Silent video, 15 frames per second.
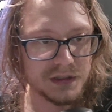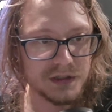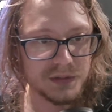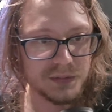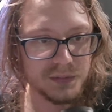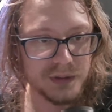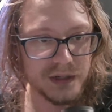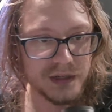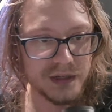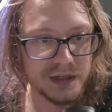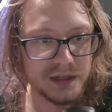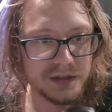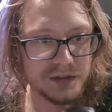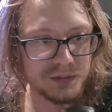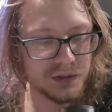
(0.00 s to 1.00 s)

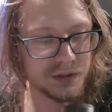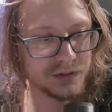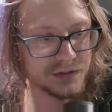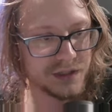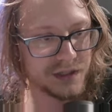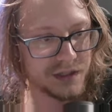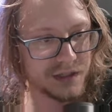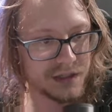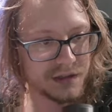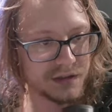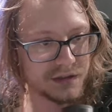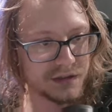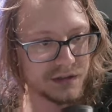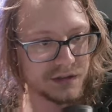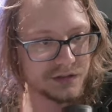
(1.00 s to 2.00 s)
by rotating
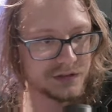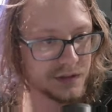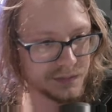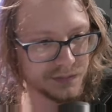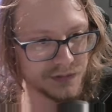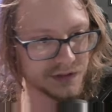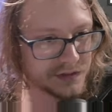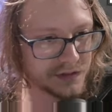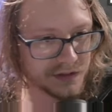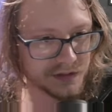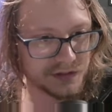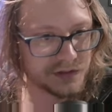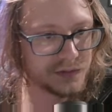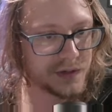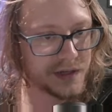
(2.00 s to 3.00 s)
some
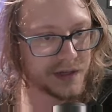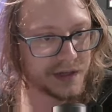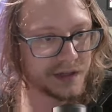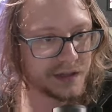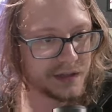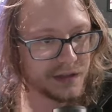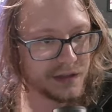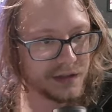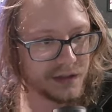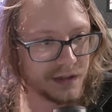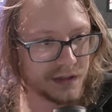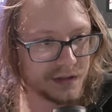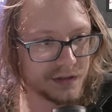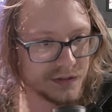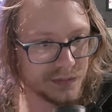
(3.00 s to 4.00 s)
distance away
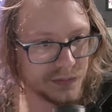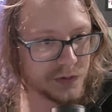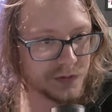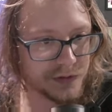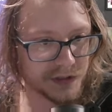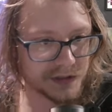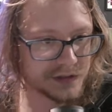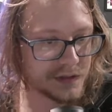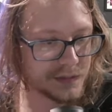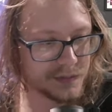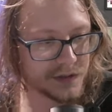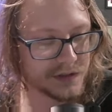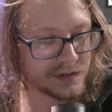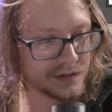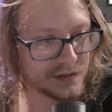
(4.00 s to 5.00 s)
and moving some
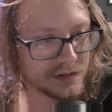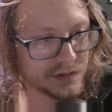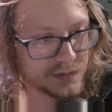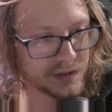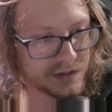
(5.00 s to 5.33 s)
distance away.